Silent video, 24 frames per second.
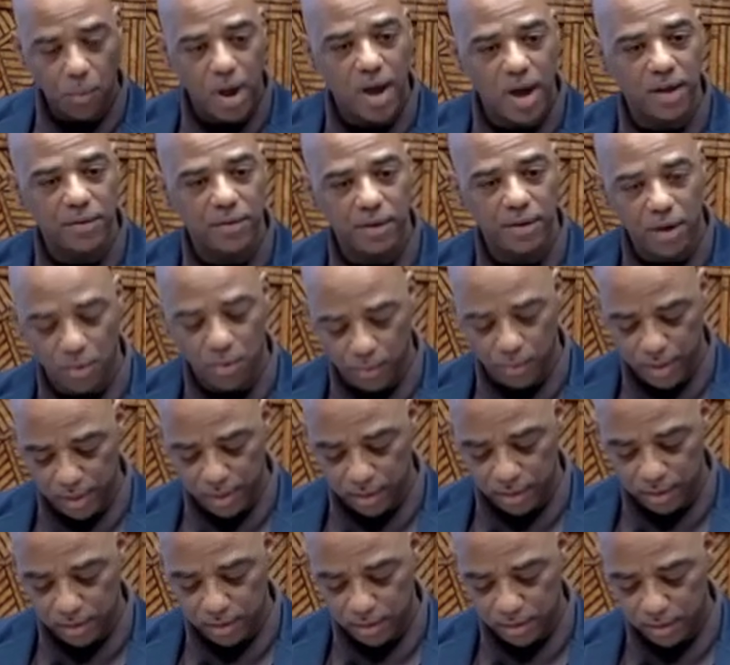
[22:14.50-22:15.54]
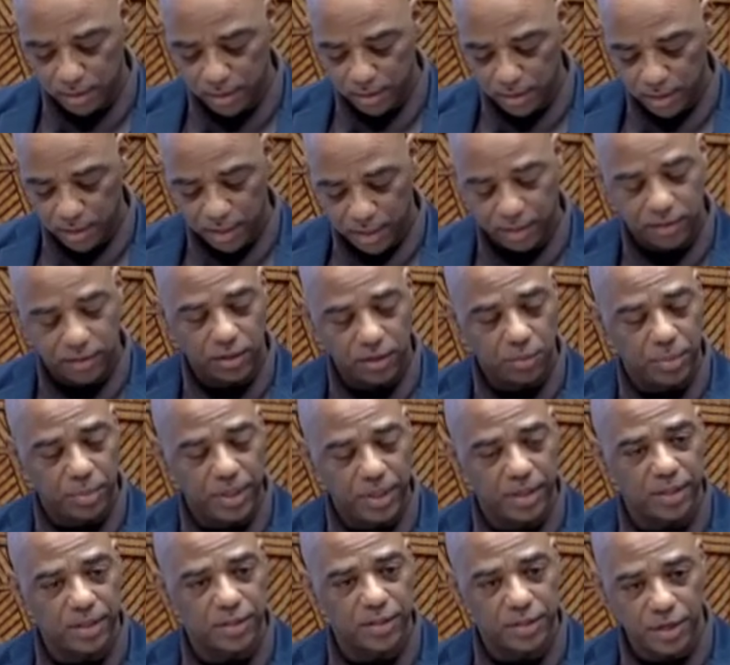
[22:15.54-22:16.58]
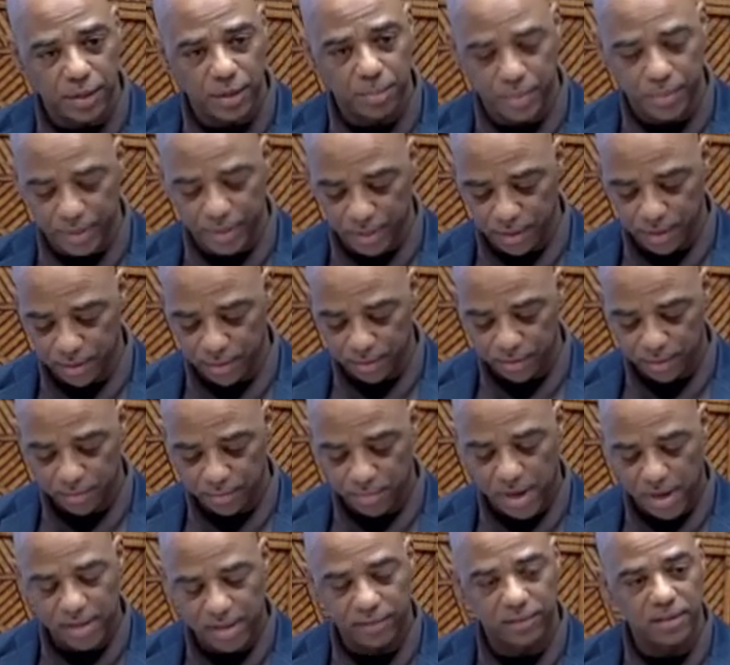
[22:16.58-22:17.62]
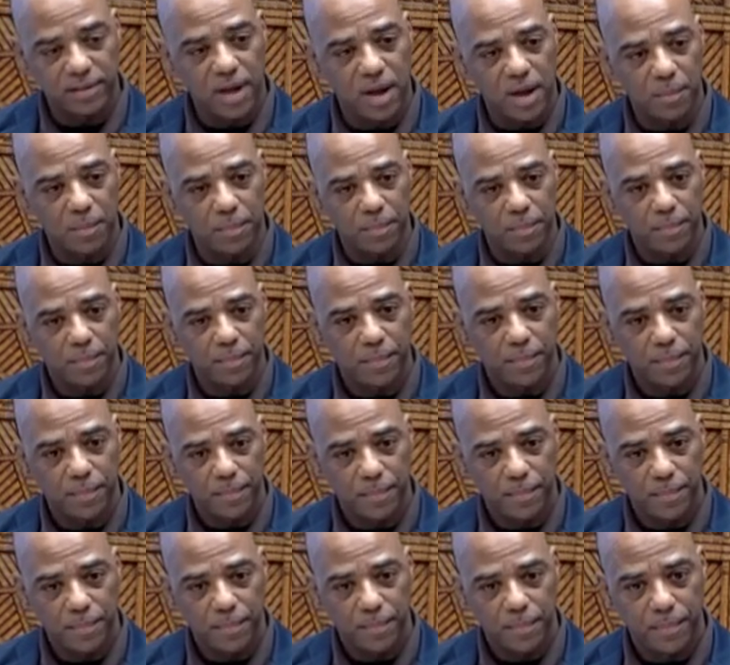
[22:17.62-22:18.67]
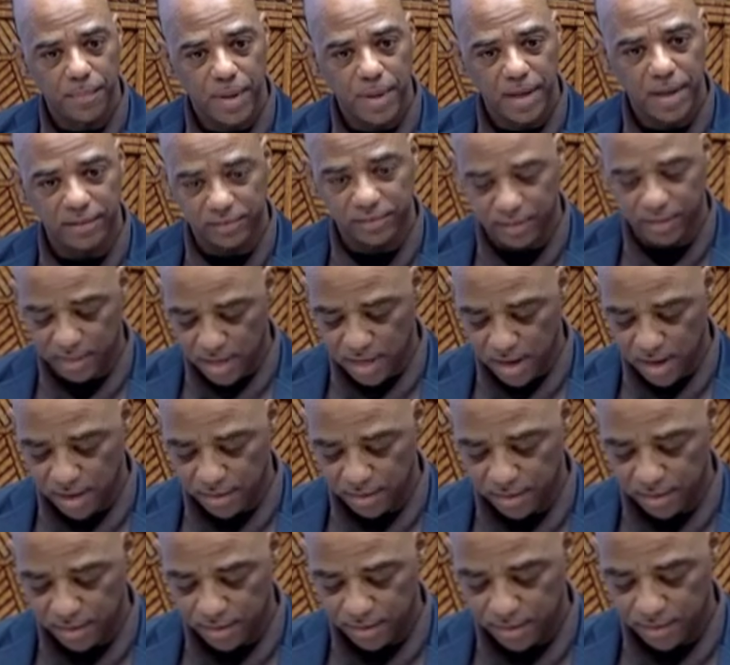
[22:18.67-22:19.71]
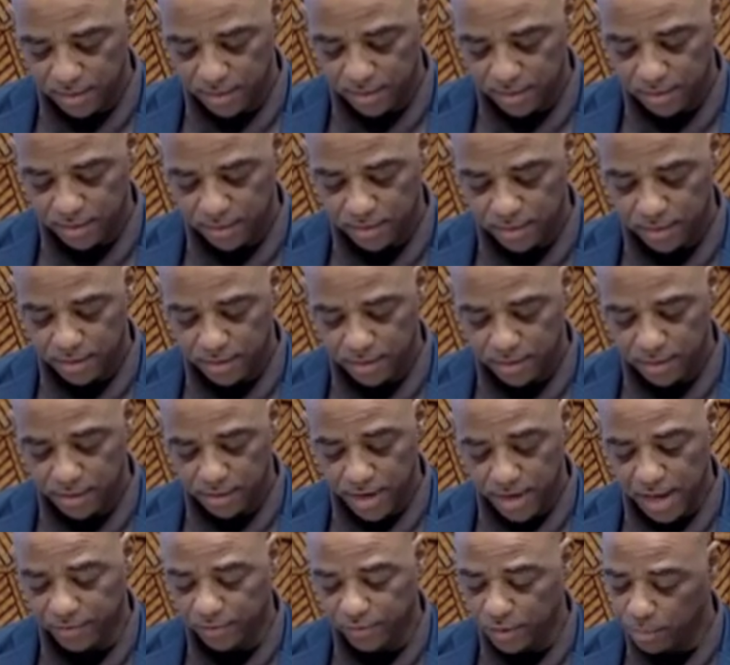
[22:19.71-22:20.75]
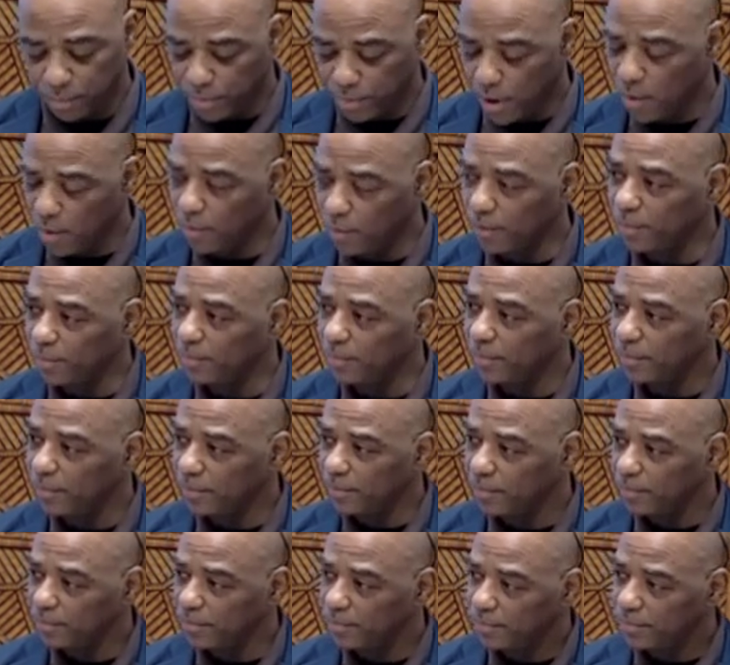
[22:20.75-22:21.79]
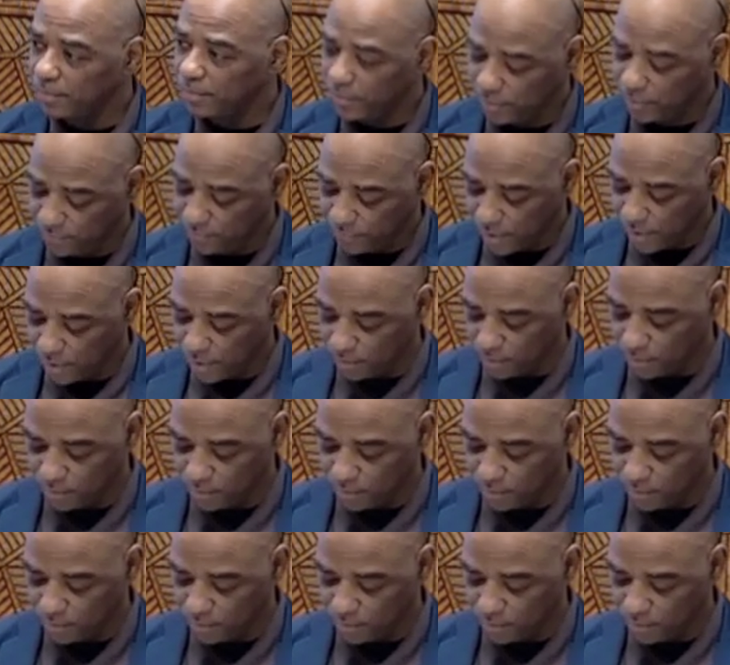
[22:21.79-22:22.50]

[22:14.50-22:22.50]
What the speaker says: knowing it could be interpreted by some as a gun. Yes, the poem, the phone,